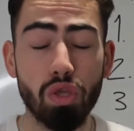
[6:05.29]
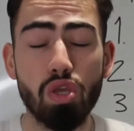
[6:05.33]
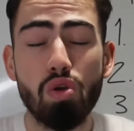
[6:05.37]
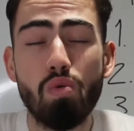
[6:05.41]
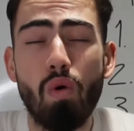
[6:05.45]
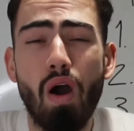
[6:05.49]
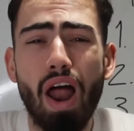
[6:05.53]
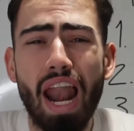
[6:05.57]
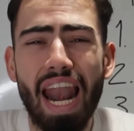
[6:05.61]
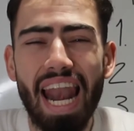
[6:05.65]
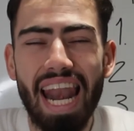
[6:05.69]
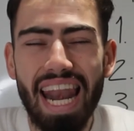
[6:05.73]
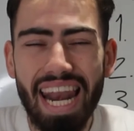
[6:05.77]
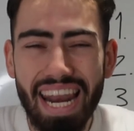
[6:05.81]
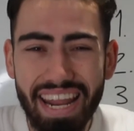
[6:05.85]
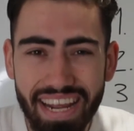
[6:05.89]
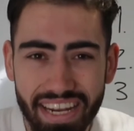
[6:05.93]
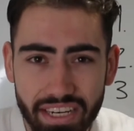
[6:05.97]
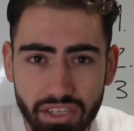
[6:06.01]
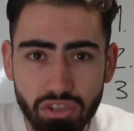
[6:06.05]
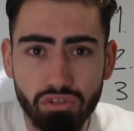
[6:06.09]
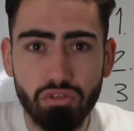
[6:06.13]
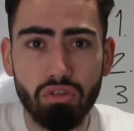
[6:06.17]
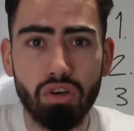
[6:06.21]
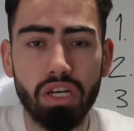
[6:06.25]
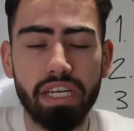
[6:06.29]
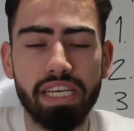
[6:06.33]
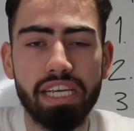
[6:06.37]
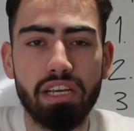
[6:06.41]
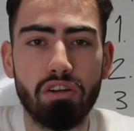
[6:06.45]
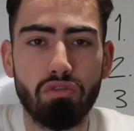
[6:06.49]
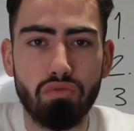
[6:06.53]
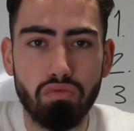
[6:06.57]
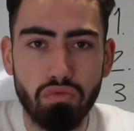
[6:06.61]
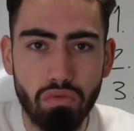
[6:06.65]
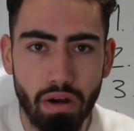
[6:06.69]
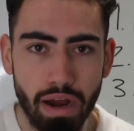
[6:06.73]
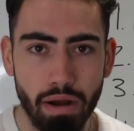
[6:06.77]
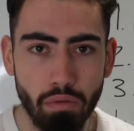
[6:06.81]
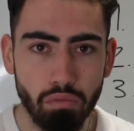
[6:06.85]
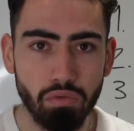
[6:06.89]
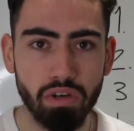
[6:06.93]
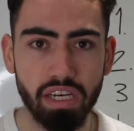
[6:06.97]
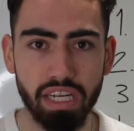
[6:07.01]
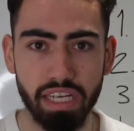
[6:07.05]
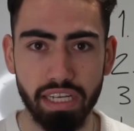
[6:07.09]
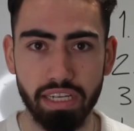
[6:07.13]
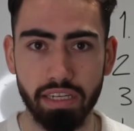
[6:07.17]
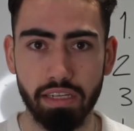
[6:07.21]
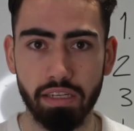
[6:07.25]
You are literally
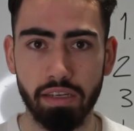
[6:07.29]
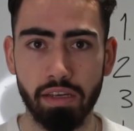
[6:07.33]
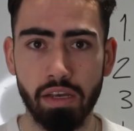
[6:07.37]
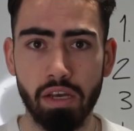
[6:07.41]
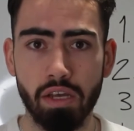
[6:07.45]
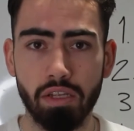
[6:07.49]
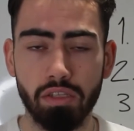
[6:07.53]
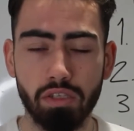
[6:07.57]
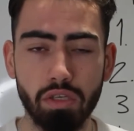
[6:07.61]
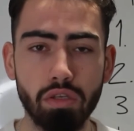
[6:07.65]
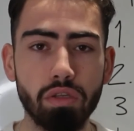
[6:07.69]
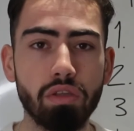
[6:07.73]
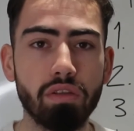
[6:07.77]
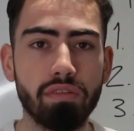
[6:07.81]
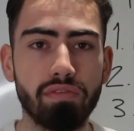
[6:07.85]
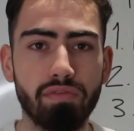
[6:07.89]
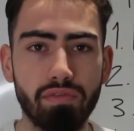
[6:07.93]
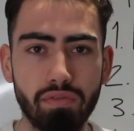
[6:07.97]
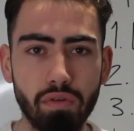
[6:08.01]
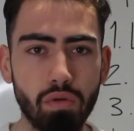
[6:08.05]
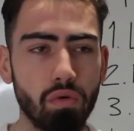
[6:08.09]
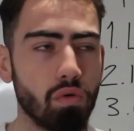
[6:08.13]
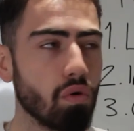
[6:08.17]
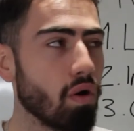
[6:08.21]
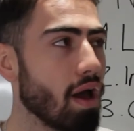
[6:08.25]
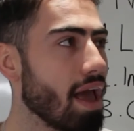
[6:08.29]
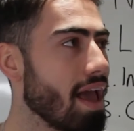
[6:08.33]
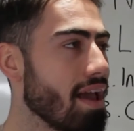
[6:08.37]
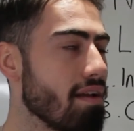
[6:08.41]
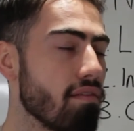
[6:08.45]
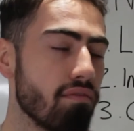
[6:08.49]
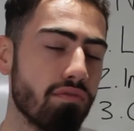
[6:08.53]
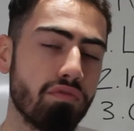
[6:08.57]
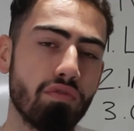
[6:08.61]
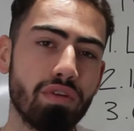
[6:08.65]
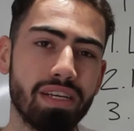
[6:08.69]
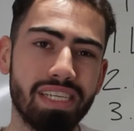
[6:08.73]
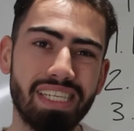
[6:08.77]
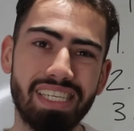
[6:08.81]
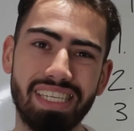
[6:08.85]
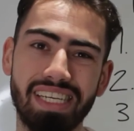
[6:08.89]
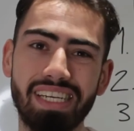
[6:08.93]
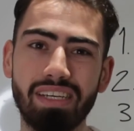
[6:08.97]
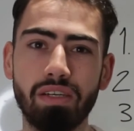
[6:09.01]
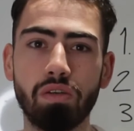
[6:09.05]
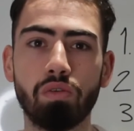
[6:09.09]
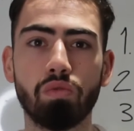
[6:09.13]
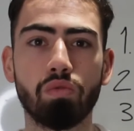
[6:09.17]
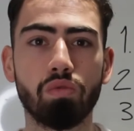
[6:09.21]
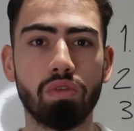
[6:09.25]
grounded to the floor every
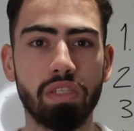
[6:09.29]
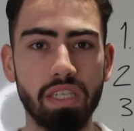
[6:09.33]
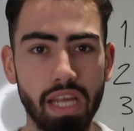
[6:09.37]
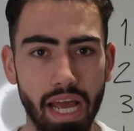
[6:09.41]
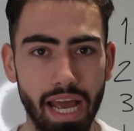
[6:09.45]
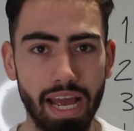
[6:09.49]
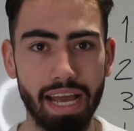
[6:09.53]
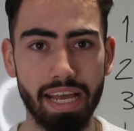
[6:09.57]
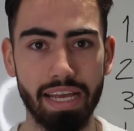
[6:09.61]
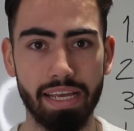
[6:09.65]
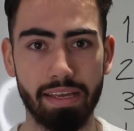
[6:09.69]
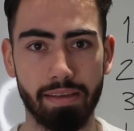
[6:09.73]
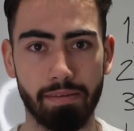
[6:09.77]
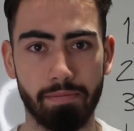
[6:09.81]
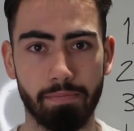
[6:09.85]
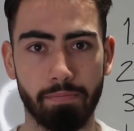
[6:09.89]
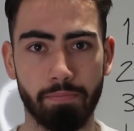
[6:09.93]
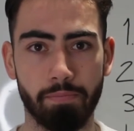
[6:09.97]
single day.